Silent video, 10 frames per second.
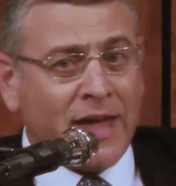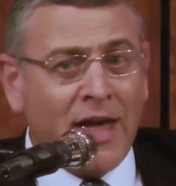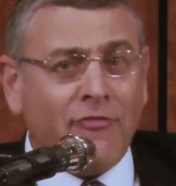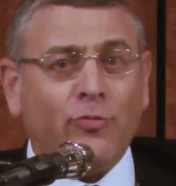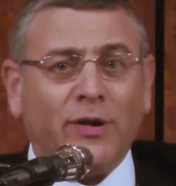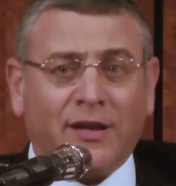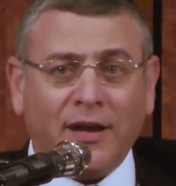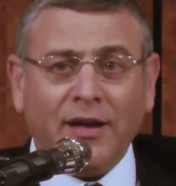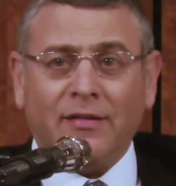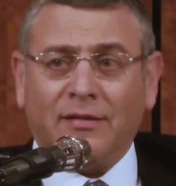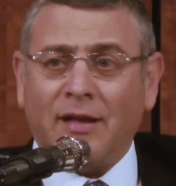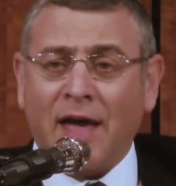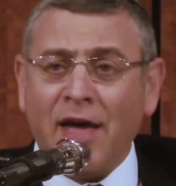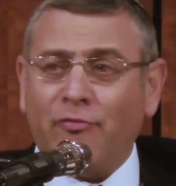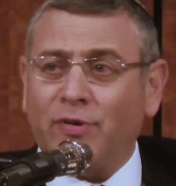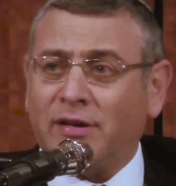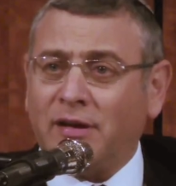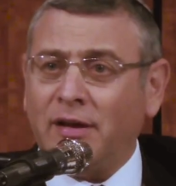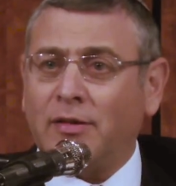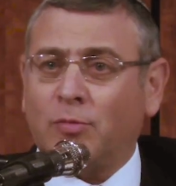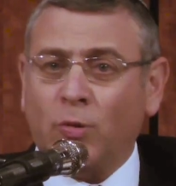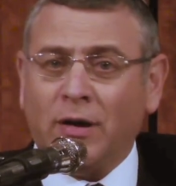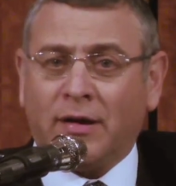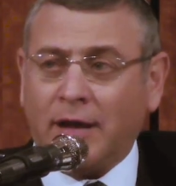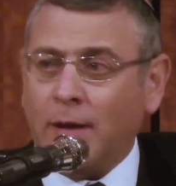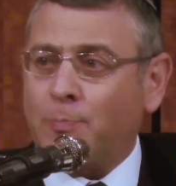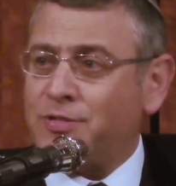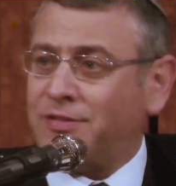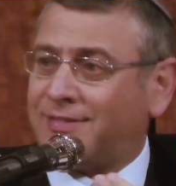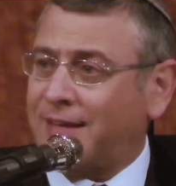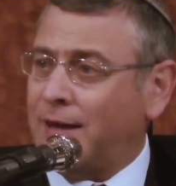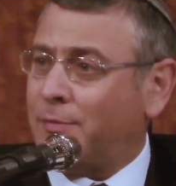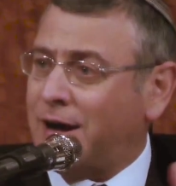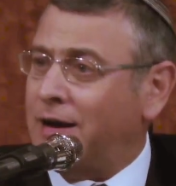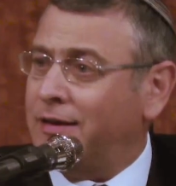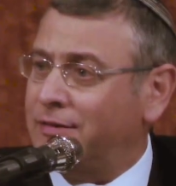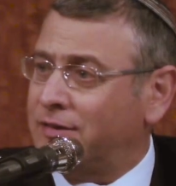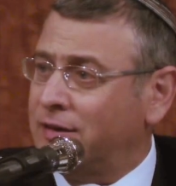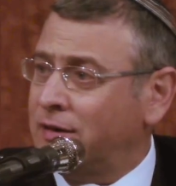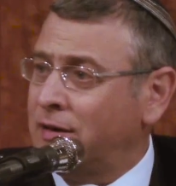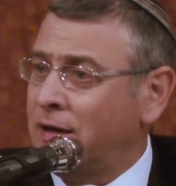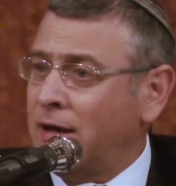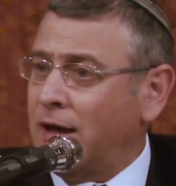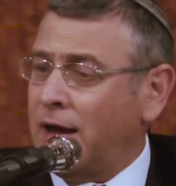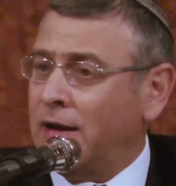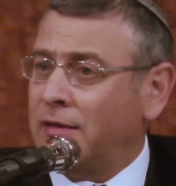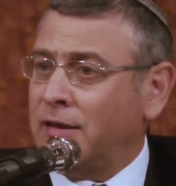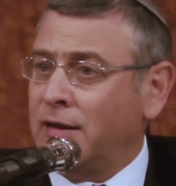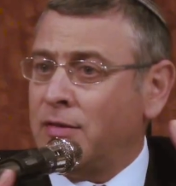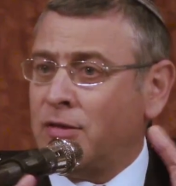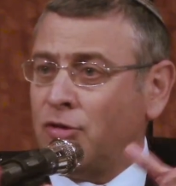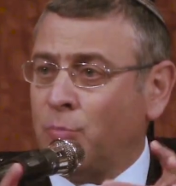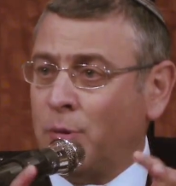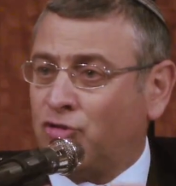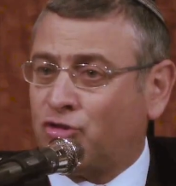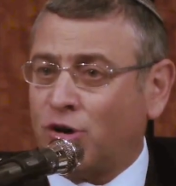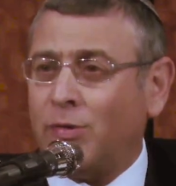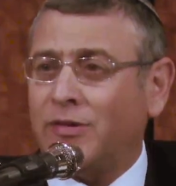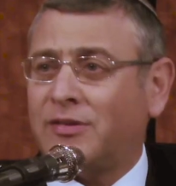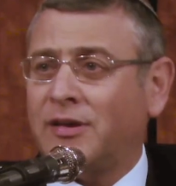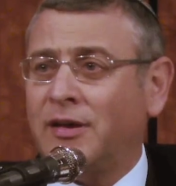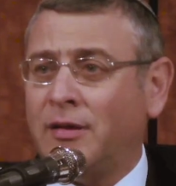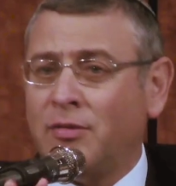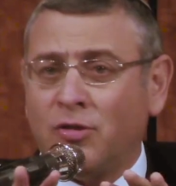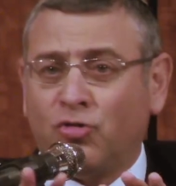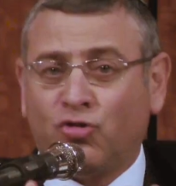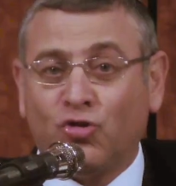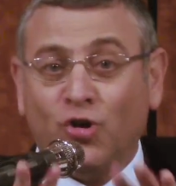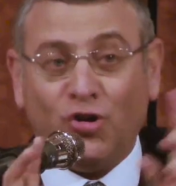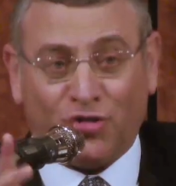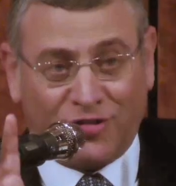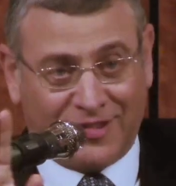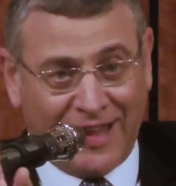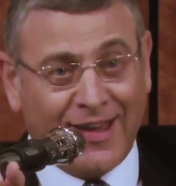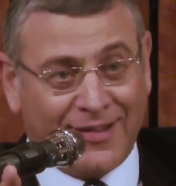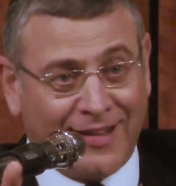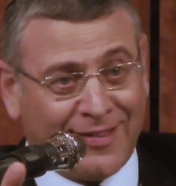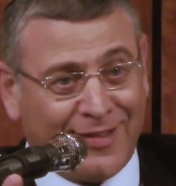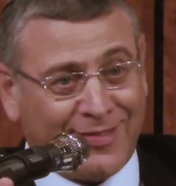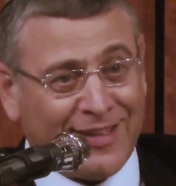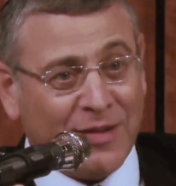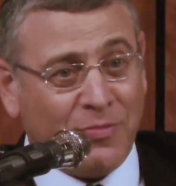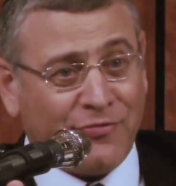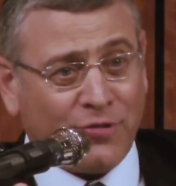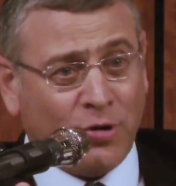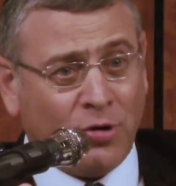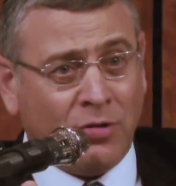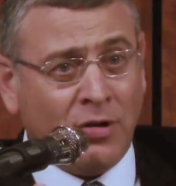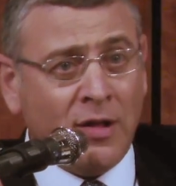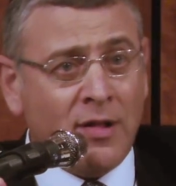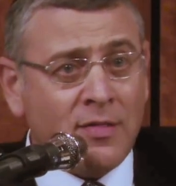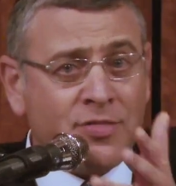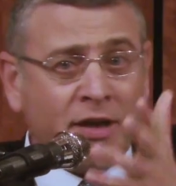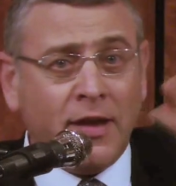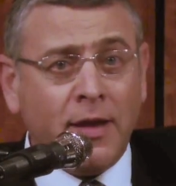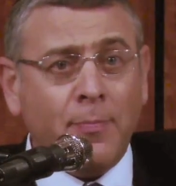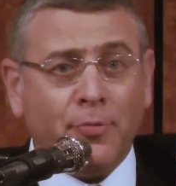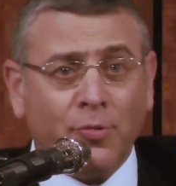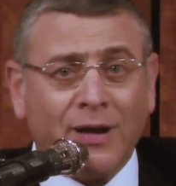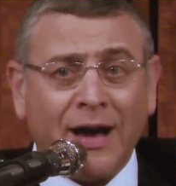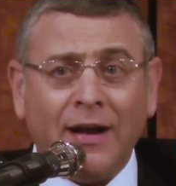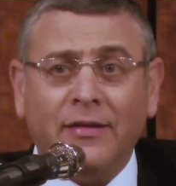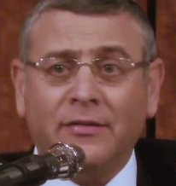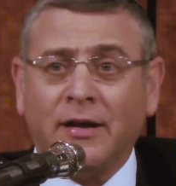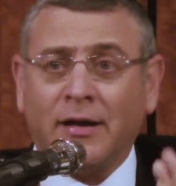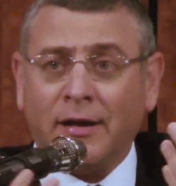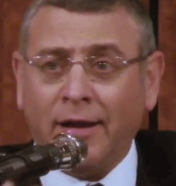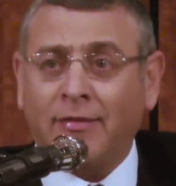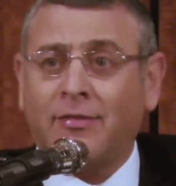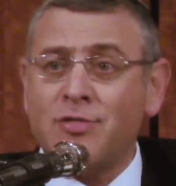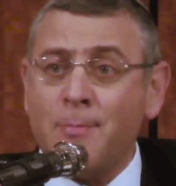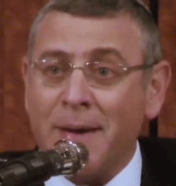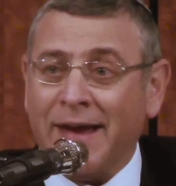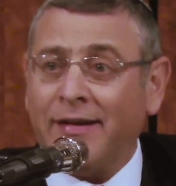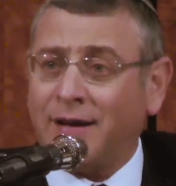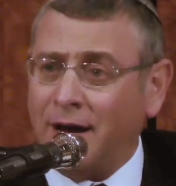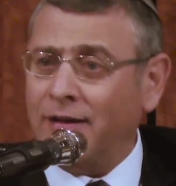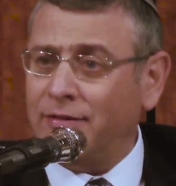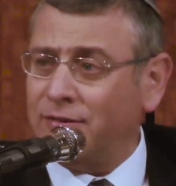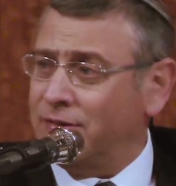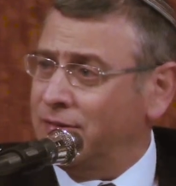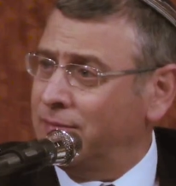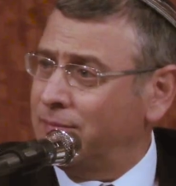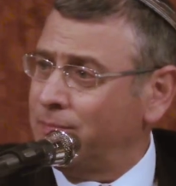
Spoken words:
Every kid will keep the same calendar, and in the majority, in the Jewish state, as I said before, the Hebrew calendar is the main calendar.